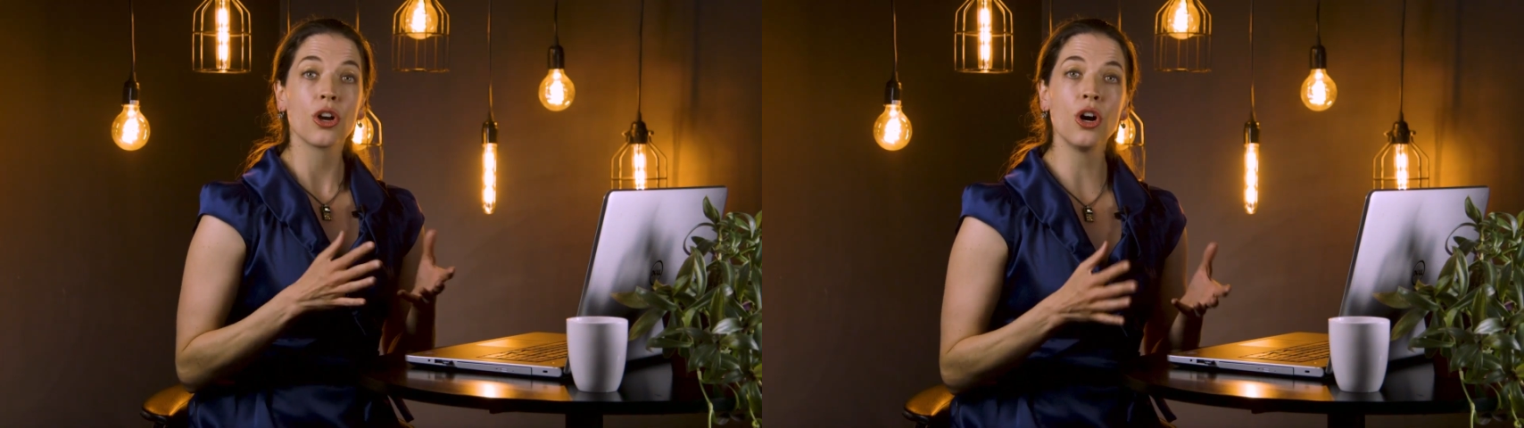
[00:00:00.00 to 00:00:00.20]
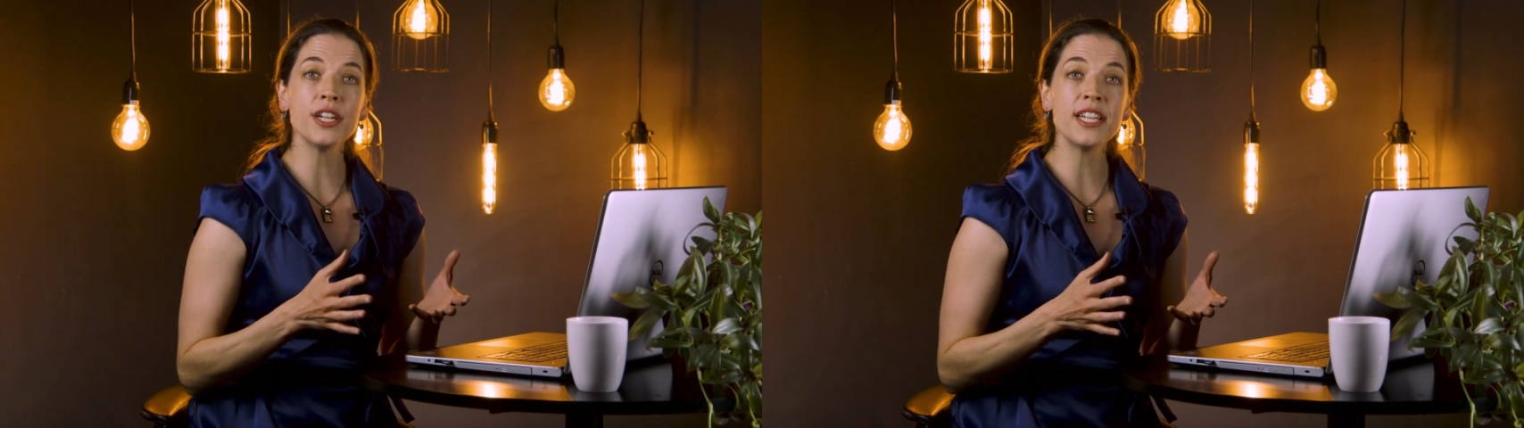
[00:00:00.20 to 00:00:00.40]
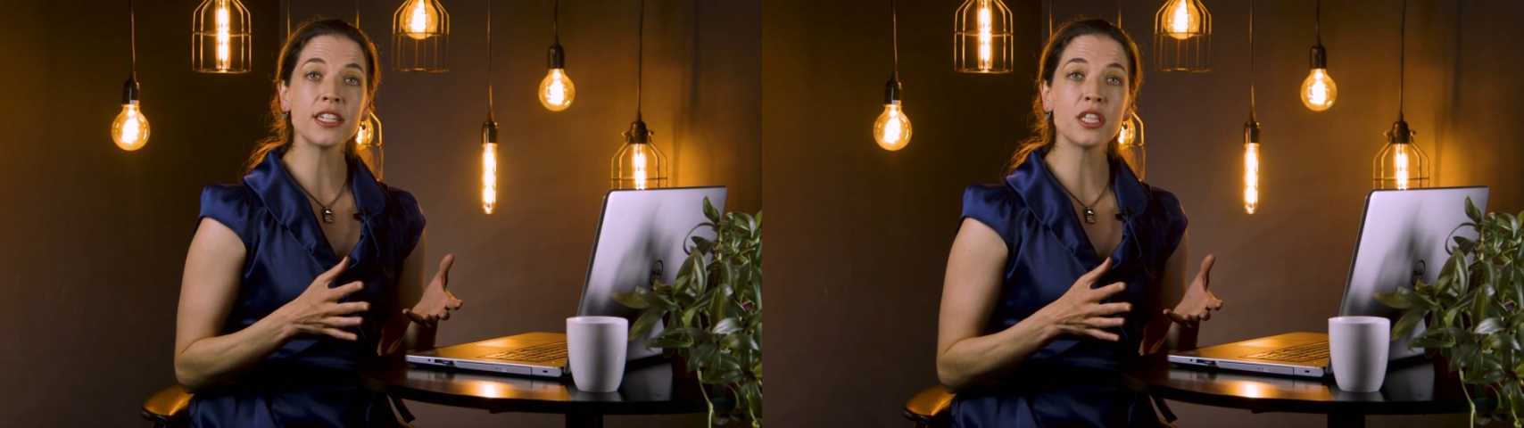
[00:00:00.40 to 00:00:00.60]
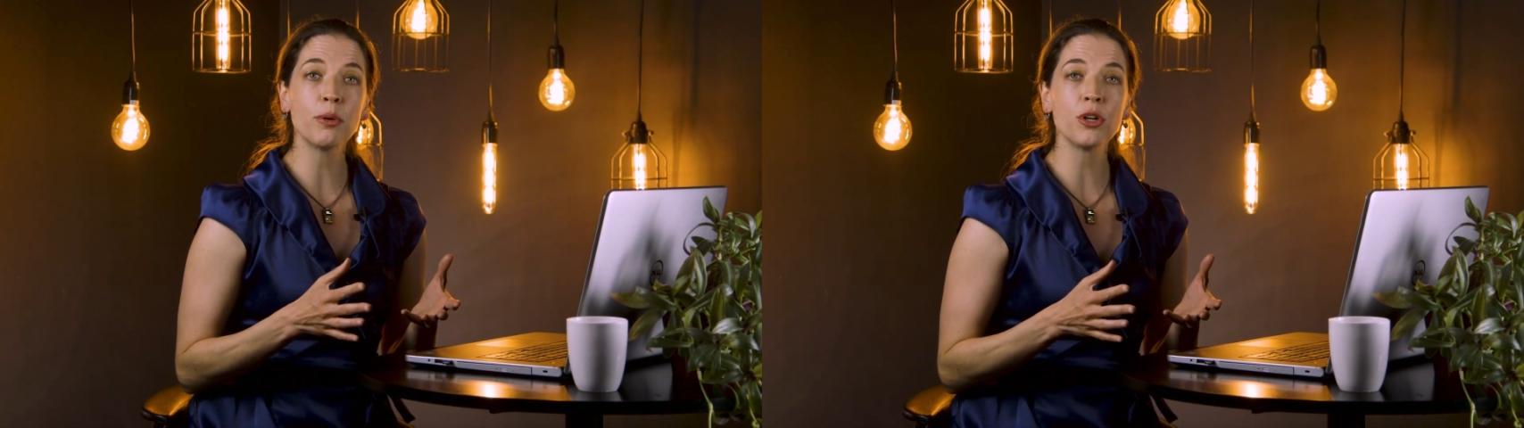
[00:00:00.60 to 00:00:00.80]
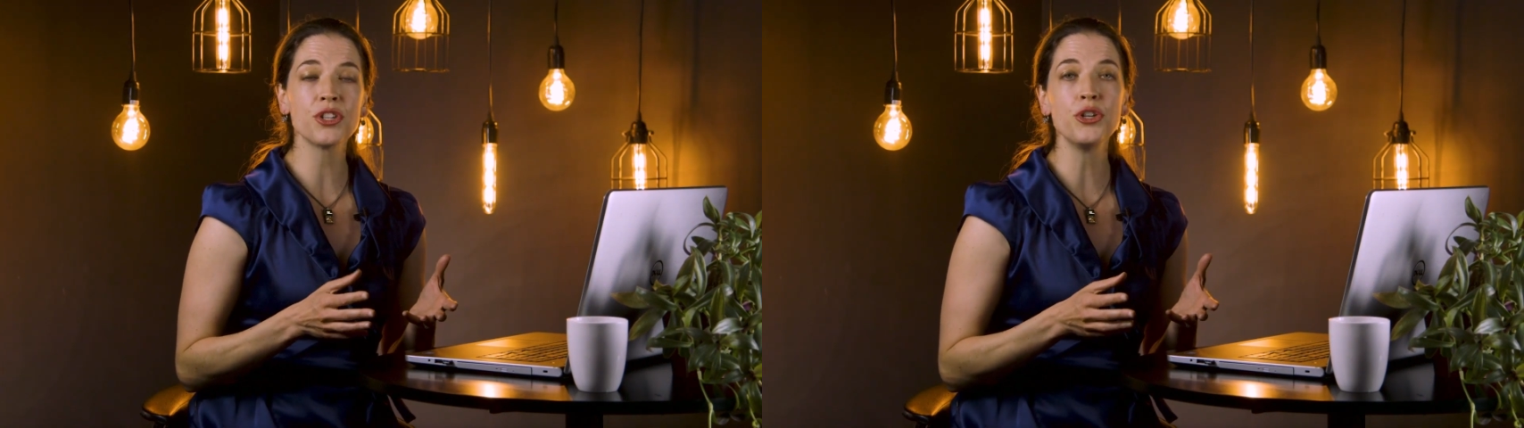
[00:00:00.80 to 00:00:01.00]
Contact the
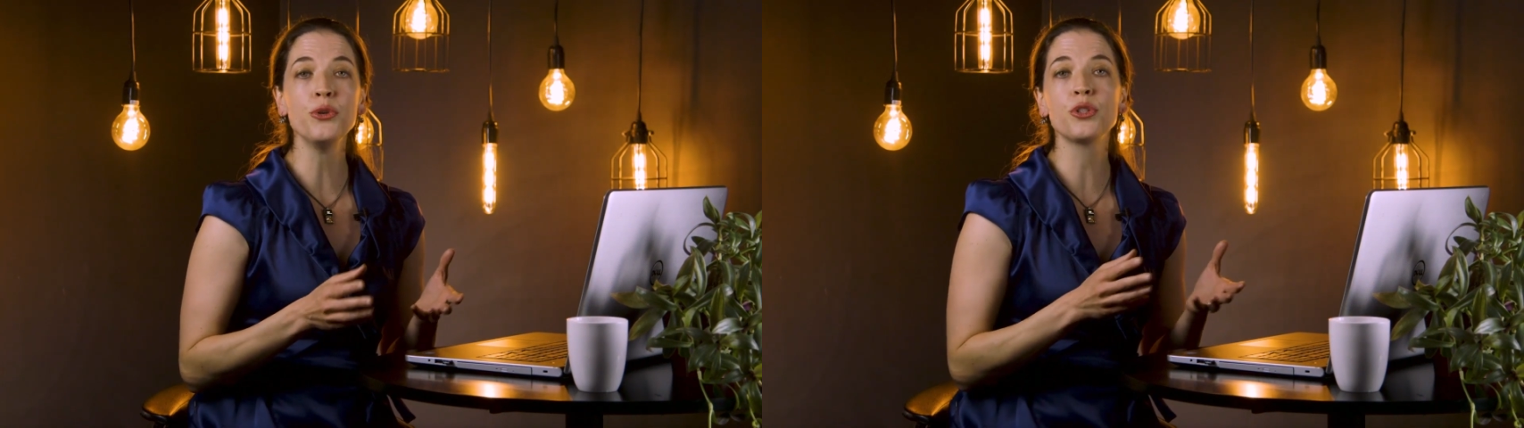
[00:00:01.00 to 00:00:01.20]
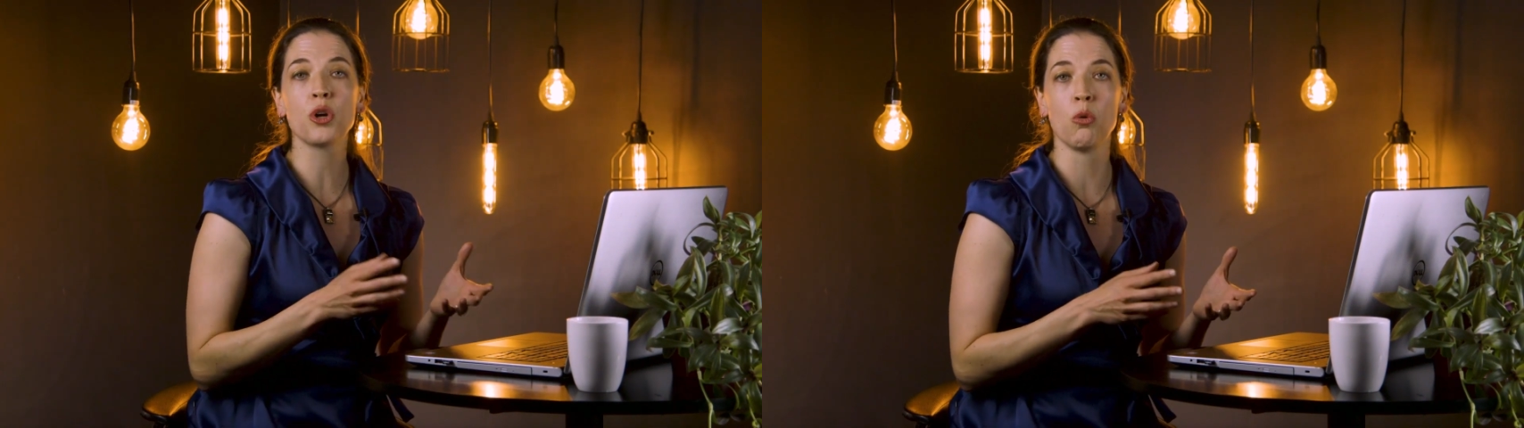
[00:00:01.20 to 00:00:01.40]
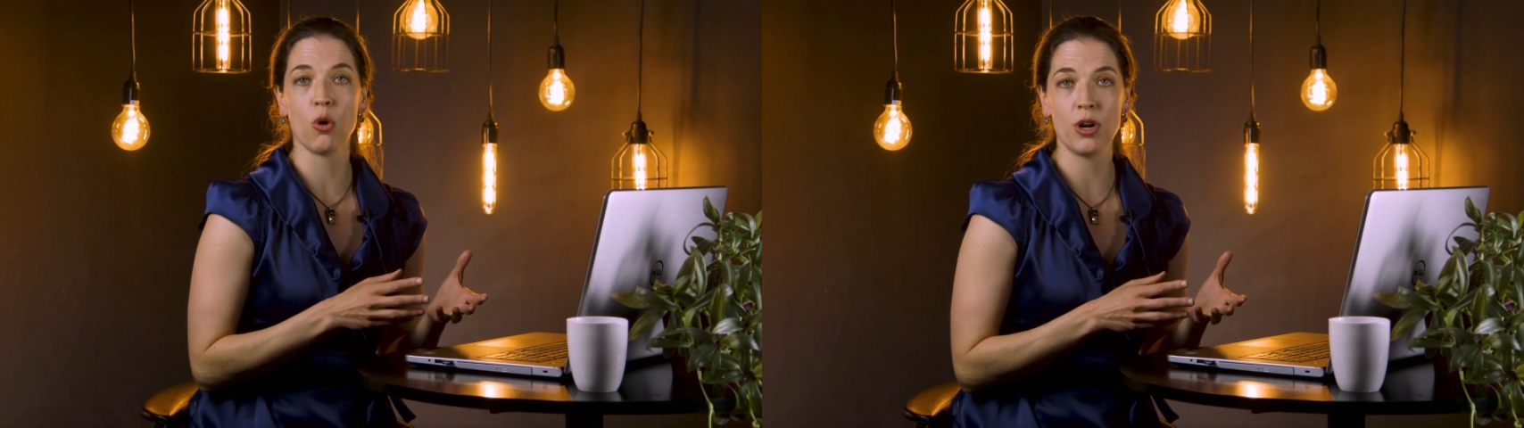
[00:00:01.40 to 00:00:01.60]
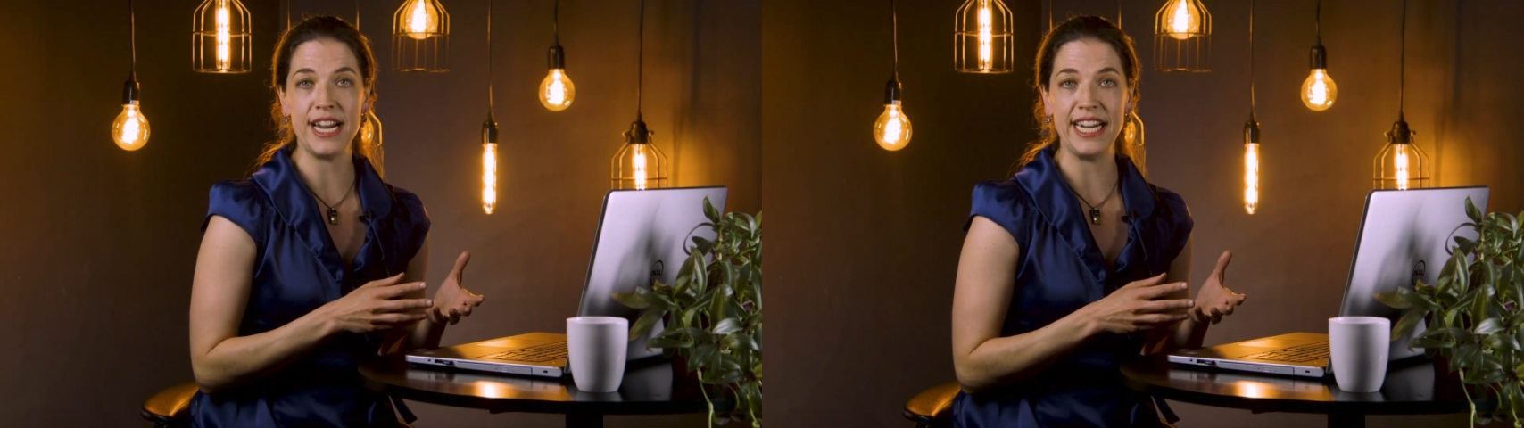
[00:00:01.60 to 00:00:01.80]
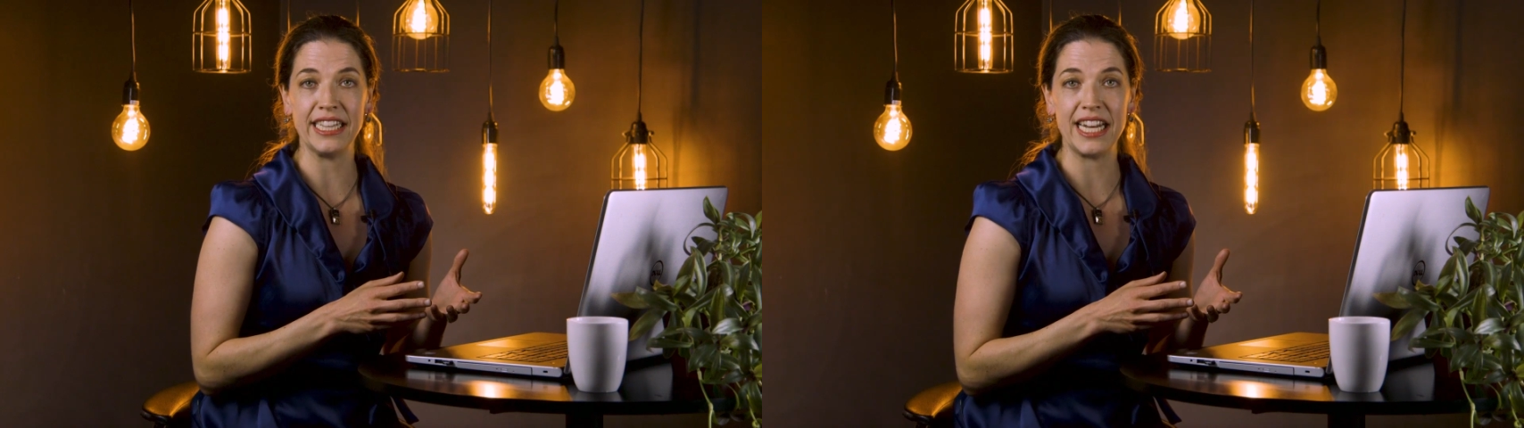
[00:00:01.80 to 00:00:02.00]
person who's
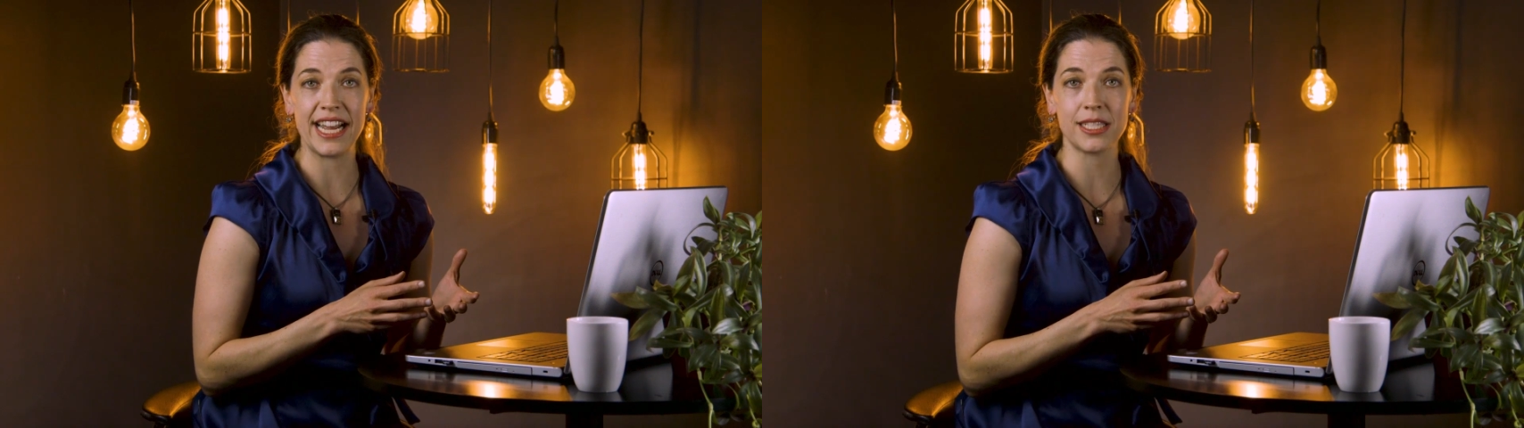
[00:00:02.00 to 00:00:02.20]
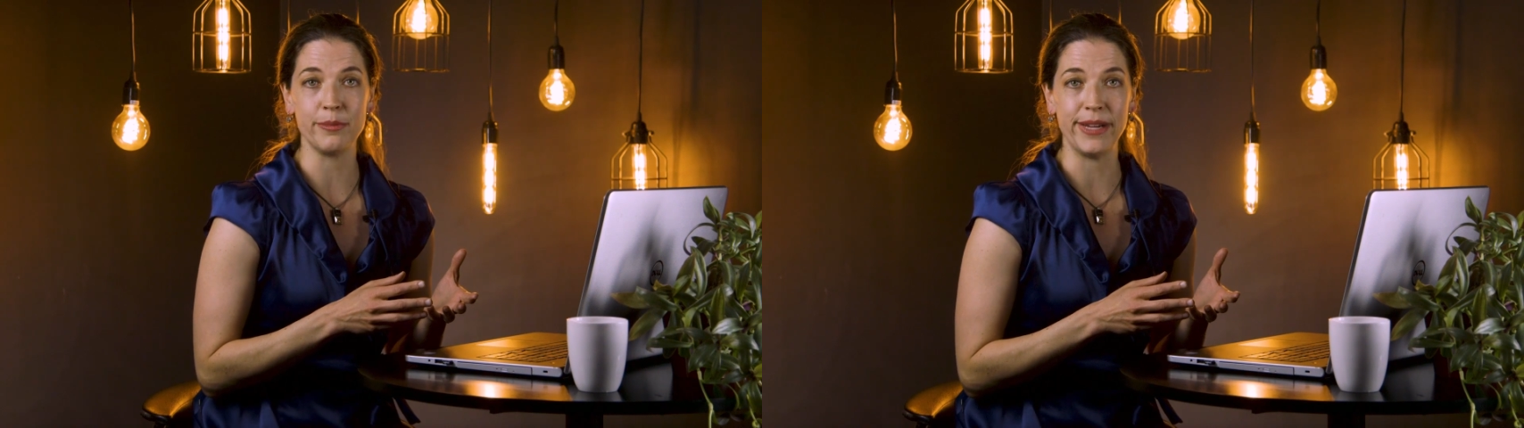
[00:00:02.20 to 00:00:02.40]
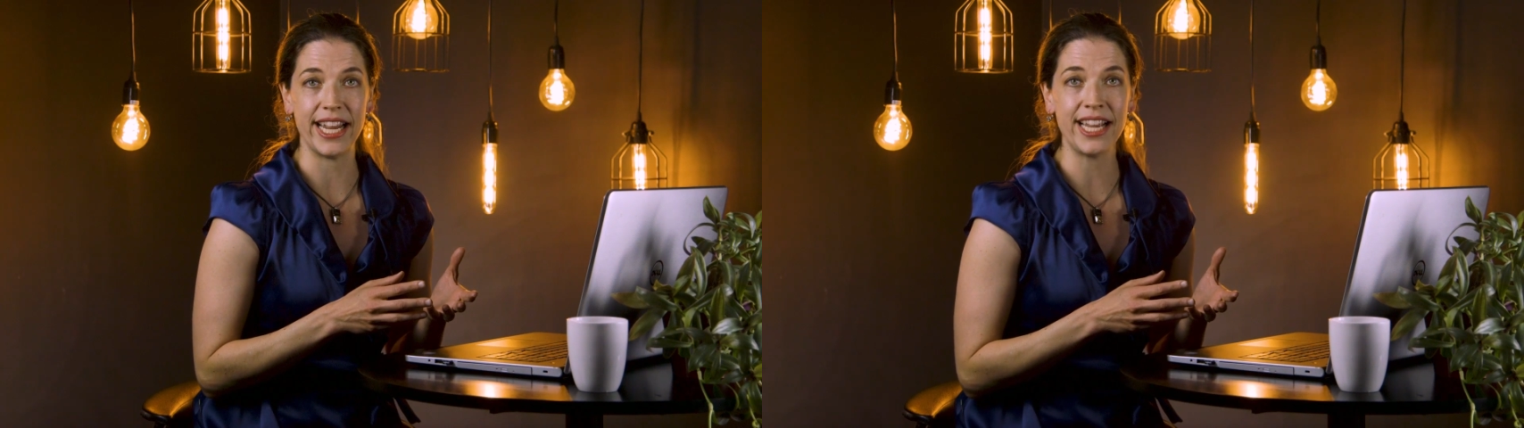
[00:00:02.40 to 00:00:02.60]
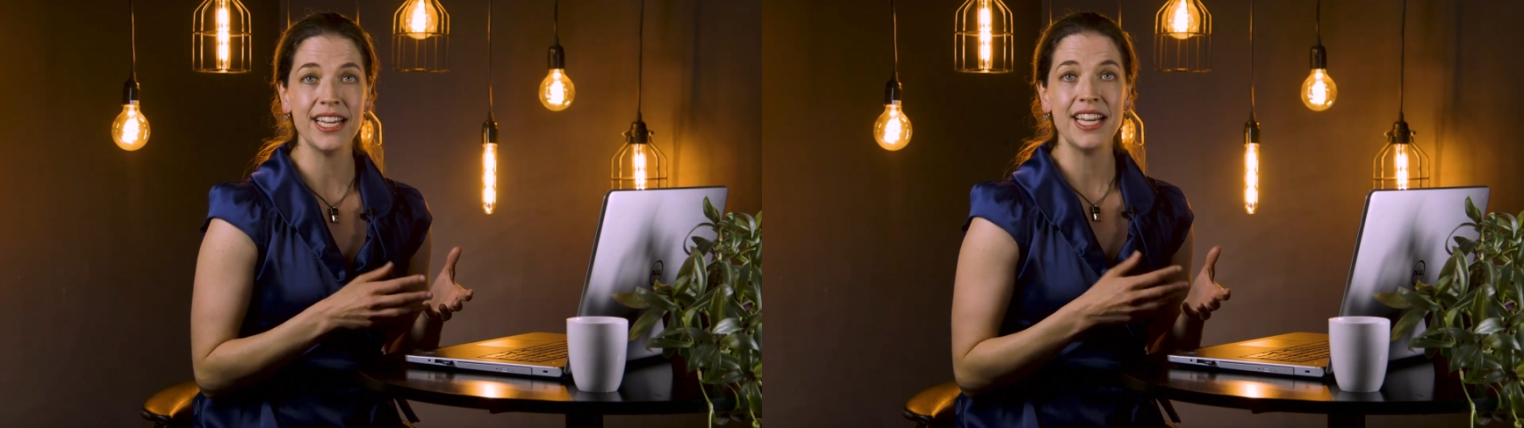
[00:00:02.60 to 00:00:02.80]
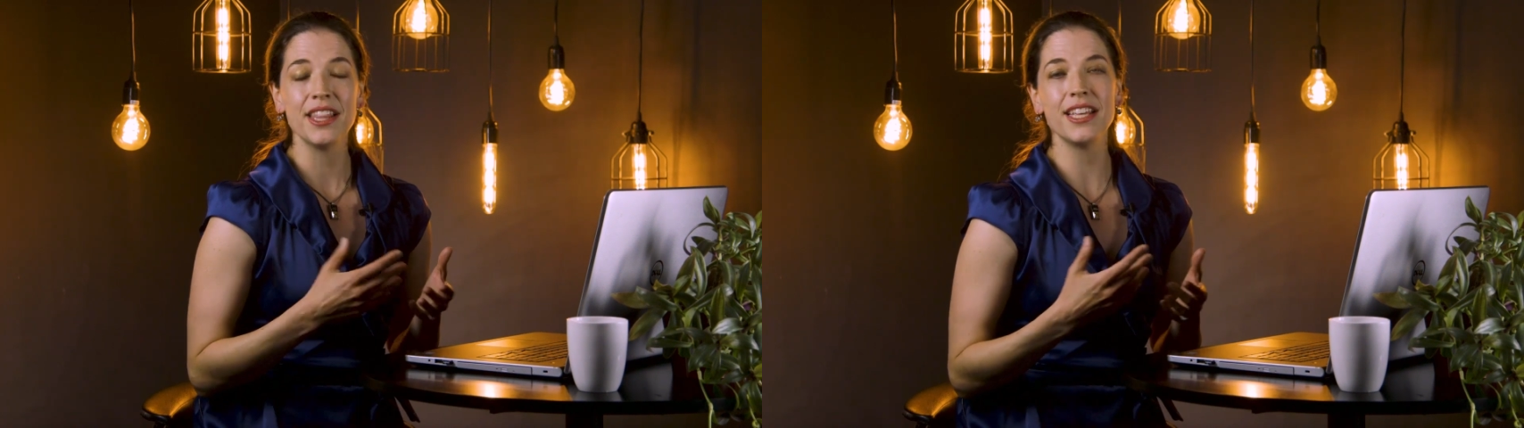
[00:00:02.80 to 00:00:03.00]
coordinating the next meeting.